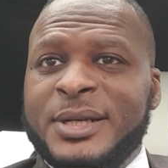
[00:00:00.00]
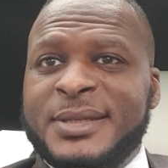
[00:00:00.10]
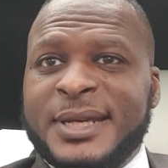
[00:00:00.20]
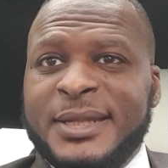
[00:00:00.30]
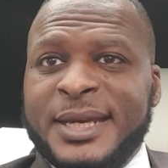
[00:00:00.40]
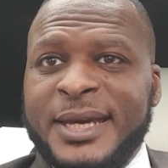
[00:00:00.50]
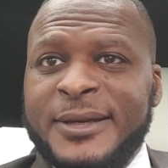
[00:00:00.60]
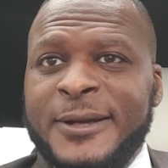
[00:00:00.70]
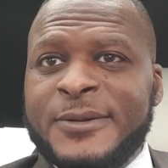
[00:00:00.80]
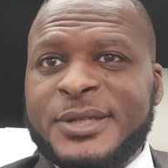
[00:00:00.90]
the Sunday.
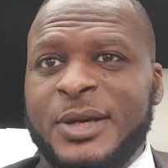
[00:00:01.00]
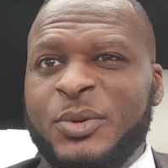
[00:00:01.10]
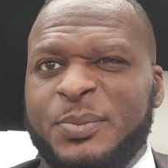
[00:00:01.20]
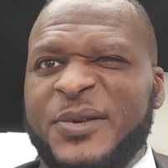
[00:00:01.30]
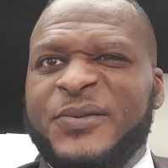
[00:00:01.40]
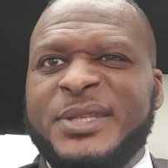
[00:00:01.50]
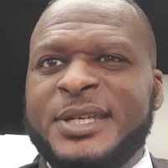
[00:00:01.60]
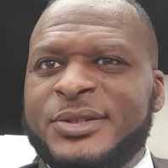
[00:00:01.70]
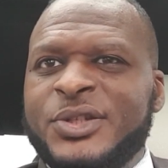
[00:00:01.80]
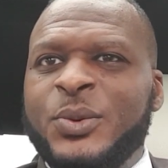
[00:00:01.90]
So it would be
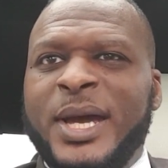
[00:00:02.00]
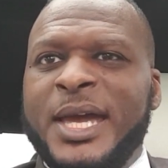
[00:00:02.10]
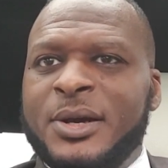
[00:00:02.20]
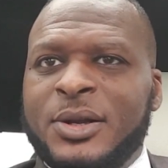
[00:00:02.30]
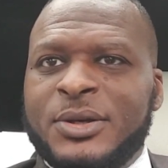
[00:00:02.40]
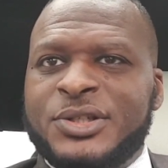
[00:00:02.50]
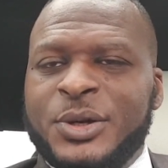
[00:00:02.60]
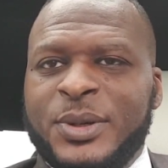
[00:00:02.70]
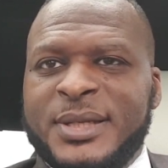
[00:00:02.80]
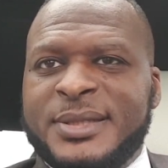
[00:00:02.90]
fitting to do an 8 o'clock show
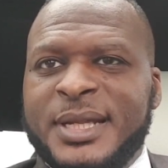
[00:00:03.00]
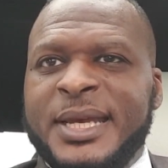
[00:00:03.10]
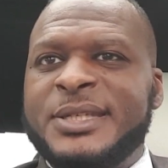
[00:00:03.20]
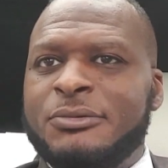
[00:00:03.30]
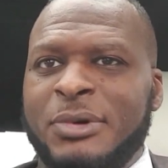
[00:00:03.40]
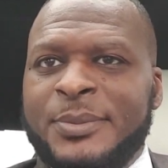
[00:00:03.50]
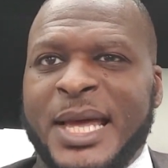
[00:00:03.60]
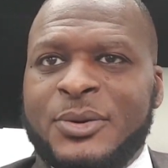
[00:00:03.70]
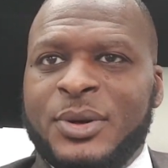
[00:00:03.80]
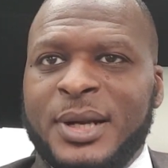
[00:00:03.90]
on the Sunday to wrap
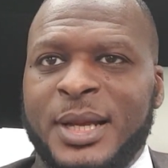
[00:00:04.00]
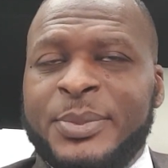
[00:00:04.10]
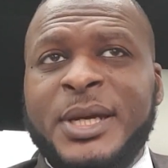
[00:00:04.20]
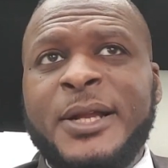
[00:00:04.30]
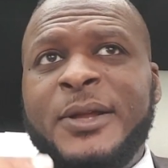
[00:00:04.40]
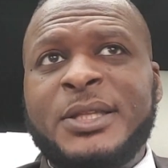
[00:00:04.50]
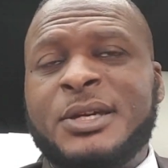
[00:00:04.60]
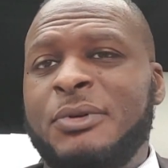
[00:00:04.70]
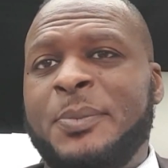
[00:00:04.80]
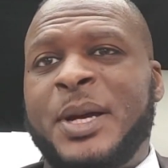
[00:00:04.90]
that all up and to
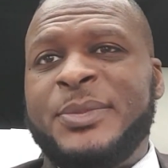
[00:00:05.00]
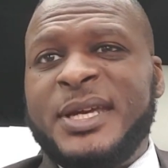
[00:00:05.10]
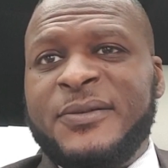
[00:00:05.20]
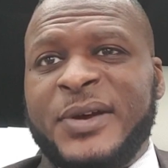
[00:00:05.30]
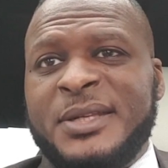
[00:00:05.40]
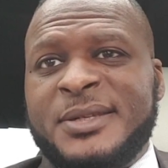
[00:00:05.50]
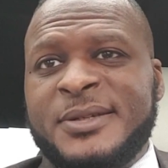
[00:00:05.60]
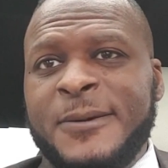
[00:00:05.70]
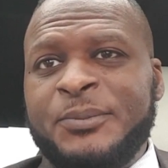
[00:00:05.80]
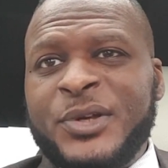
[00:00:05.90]
wrap up the events
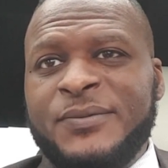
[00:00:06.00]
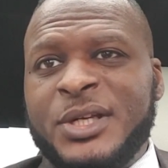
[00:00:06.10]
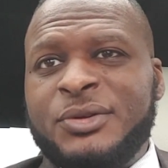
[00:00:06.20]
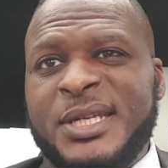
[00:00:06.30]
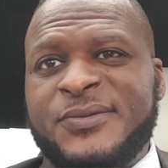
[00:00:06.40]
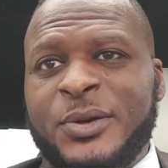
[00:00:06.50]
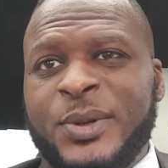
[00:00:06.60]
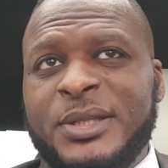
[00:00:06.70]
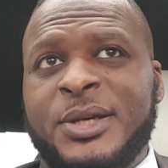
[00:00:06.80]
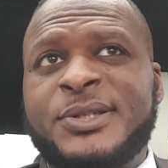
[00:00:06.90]
of the transfer
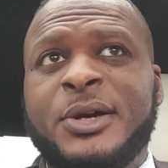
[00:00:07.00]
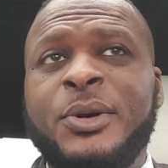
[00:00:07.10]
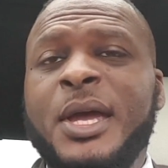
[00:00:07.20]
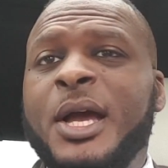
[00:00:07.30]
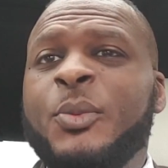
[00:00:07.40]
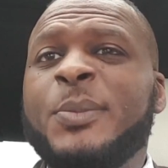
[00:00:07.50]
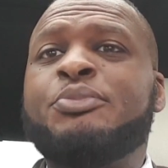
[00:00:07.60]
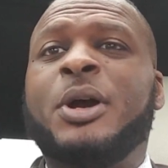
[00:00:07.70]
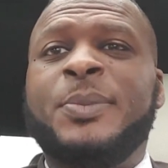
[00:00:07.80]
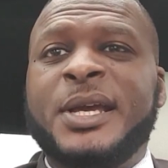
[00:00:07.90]
window. So we're
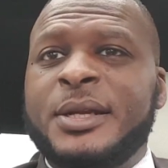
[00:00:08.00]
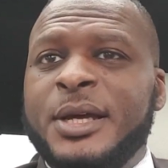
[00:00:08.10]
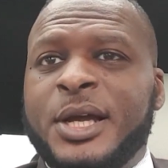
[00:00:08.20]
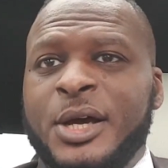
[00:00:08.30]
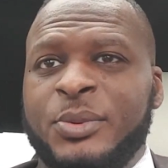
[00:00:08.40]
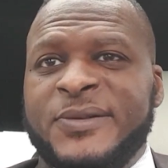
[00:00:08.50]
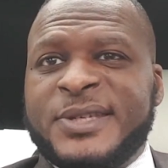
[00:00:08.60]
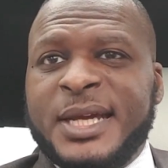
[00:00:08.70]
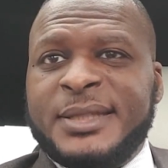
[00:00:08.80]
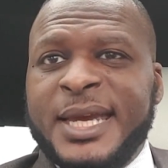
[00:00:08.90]
probably going to go with
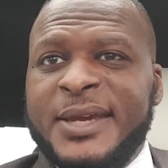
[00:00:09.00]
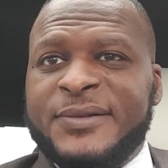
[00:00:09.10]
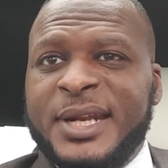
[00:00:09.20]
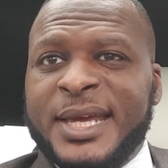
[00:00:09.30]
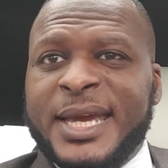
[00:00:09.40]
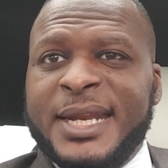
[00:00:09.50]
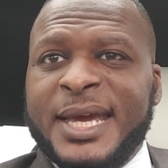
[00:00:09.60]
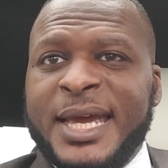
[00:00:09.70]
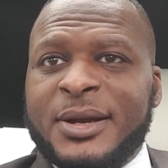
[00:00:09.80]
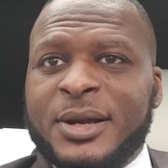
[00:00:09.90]
Sunday evening again at
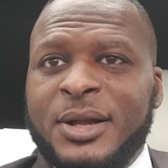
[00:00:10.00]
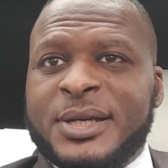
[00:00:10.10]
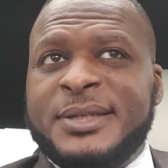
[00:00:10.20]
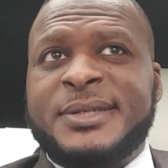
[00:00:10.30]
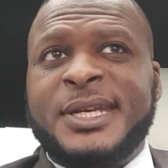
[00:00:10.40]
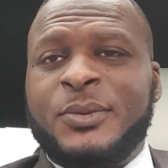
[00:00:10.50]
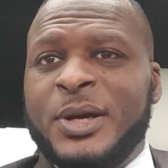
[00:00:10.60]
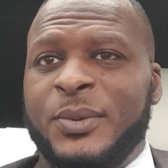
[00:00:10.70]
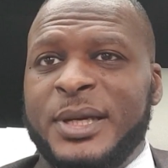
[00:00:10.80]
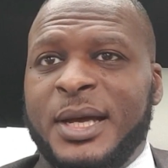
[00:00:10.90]
8 o'clock and see where
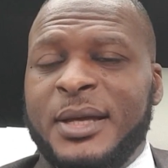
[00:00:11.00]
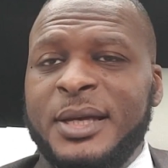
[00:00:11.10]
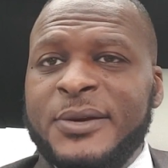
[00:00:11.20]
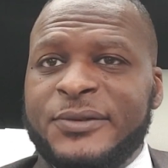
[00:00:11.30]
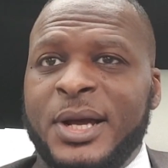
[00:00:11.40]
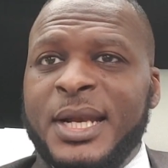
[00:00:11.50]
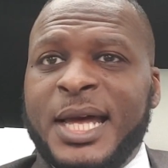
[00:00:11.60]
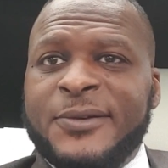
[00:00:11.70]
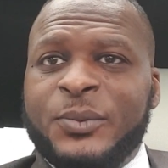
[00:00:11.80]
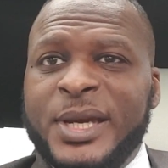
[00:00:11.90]
we are for our
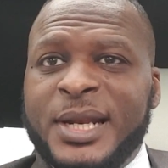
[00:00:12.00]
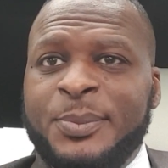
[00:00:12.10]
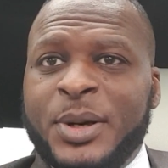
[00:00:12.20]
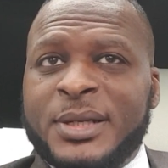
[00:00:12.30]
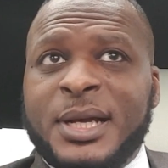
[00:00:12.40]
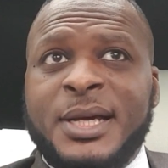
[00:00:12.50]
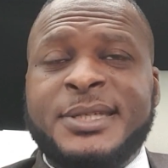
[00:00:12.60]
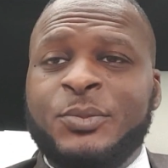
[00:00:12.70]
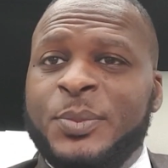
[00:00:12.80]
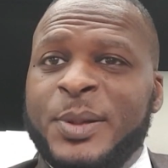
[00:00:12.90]
live weekly podcast.
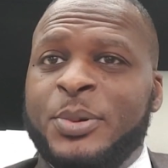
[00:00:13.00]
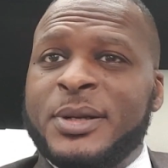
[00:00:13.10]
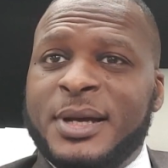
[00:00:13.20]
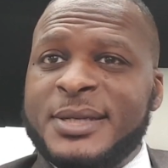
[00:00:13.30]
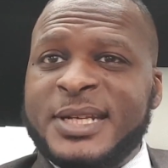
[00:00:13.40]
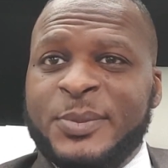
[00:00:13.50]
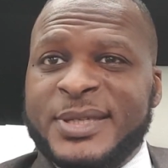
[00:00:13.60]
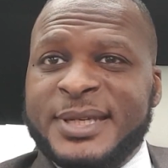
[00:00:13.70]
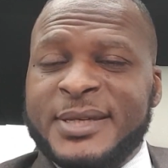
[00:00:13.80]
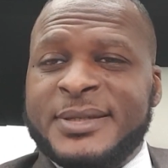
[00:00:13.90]
It would be podcast number
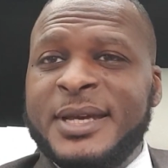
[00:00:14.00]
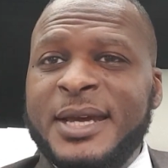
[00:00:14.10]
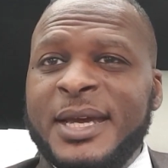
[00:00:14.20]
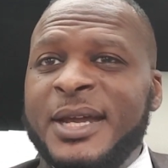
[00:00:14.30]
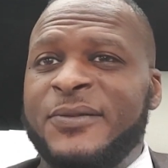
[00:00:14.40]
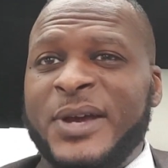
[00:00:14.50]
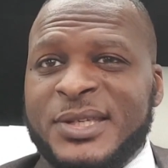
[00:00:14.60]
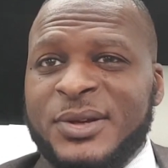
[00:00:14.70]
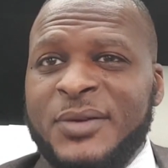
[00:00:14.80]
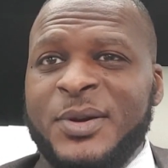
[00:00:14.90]
6. And thanks
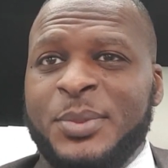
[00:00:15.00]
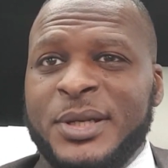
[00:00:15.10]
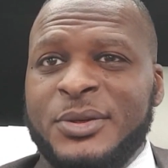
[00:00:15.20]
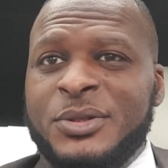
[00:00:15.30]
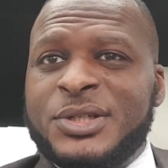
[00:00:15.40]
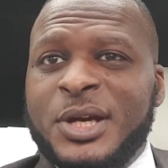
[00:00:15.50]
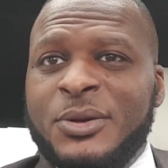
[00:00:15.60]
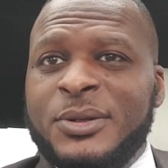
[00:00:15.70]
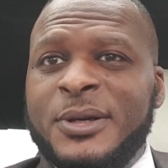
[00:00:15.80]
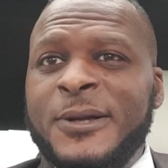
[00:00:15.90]
to everybody who's
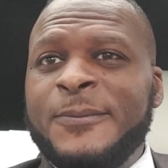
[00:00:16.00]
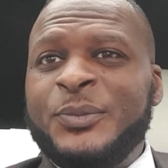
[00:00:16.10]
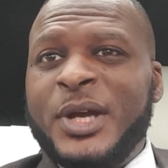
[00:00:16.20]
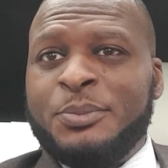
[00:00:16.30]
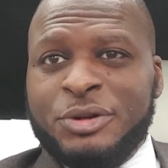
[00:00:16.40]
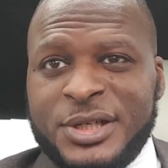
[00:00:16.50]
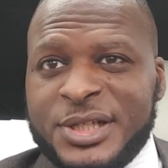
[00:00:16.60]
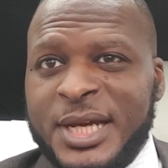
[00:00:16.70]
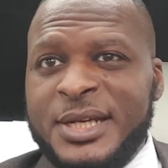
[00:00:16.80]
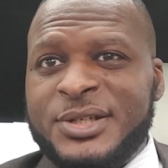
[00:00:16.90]
shown
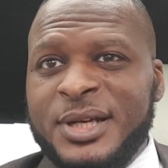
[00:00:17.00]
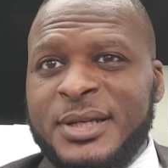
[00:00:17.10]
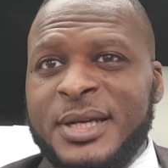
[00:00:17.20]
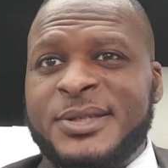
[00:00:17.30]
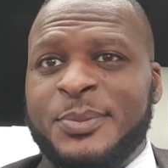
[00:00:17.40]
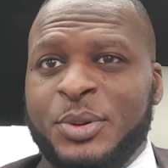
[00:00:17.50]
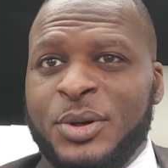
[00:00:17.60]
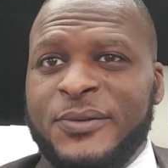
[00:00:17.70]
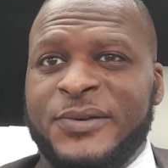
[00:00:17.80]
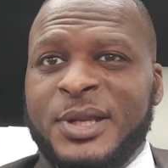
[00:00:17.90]
appreciation and
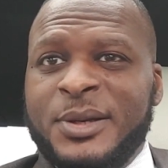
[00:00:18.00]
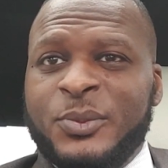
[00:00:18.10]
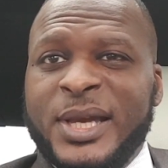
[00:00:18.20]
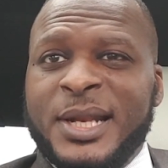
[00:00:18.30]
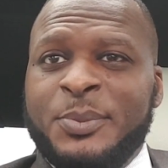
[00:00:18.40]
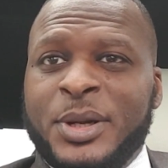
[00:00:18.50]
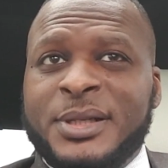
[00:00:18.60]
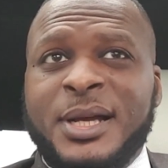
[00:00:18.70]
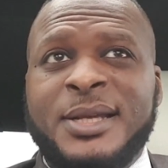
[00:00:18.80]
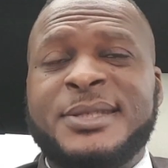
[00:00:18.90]
support for the weekly
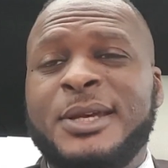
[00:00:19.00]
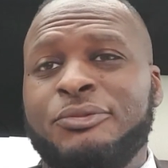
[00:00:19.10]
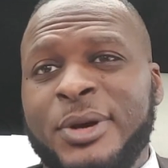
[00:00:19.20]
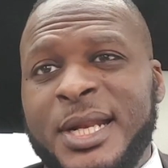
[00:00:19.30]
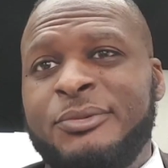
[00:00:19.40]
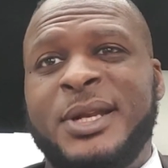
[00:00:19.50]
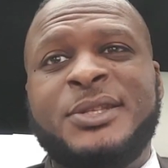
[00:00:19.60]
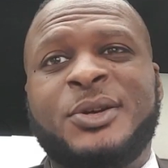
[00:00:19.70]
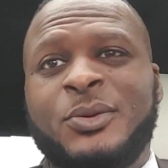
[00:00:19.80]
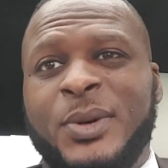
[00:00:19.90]
podcast. They're really, really
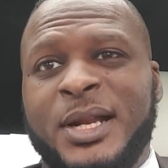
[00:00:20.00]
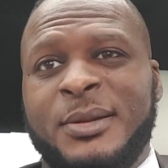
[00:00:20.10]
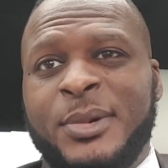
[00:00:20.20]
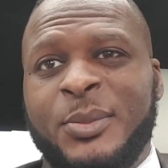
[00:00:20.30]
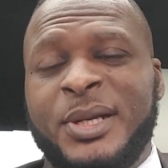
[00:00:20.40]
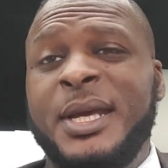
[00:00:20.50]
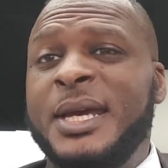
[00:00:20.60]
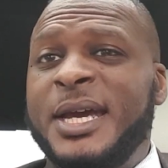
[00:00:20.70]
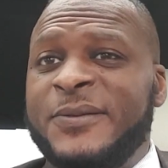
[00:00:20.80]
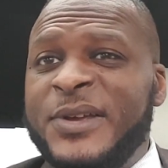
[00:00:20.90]
doing well at the moment.
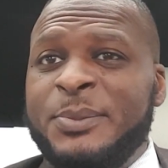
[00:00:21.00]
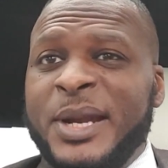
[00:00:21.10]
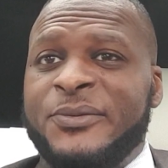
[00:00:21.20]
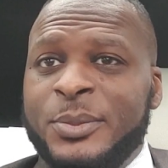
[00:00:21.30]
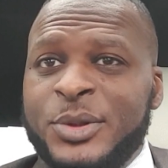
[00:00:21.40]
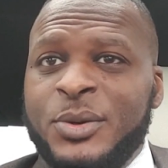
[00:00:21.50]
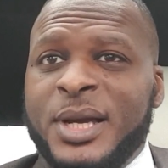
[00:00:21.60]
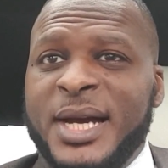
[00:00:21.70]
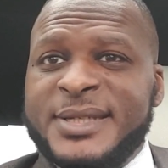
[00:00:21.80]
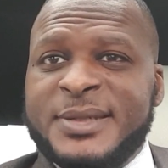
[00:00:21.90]
And feedback from you
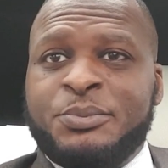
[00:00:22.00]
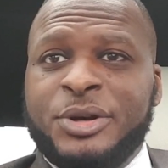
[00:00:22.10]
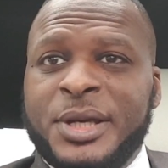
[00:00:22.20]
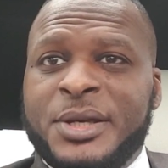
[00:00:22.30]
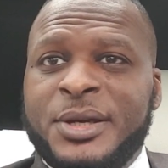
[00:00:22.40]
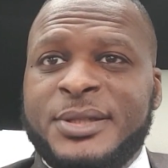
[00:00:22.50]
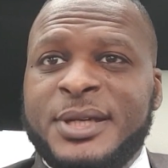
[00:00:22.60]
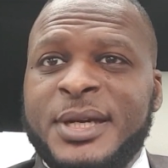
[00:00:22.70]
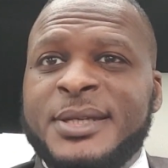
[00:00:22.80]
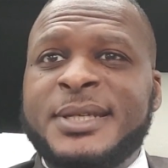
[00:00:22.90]
guys is pretty good.
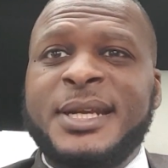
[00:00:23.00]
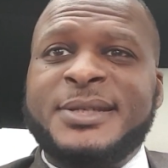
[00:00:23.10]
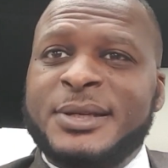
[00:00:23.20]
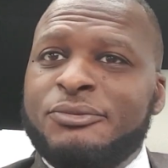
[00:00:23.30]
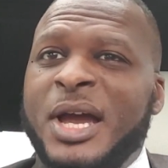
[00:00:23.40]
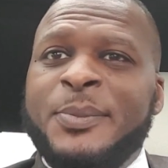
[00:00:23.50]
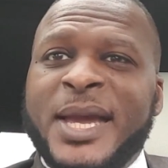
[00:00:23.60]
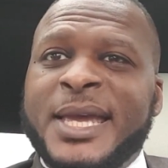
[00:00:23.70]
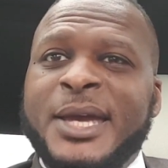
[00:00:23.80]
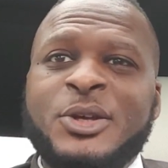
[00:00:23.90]
So listen, right
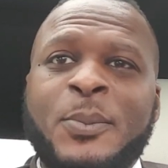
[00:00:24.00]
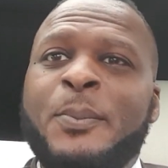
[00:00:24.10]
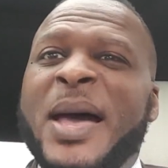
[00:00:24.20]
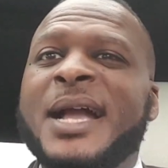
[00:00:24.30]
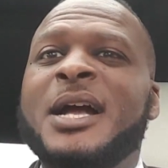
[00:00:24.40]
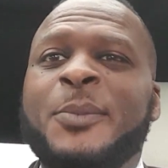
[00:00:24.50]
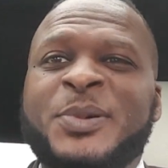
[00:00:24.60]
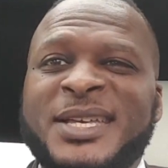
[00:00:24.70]
back at you. Back up your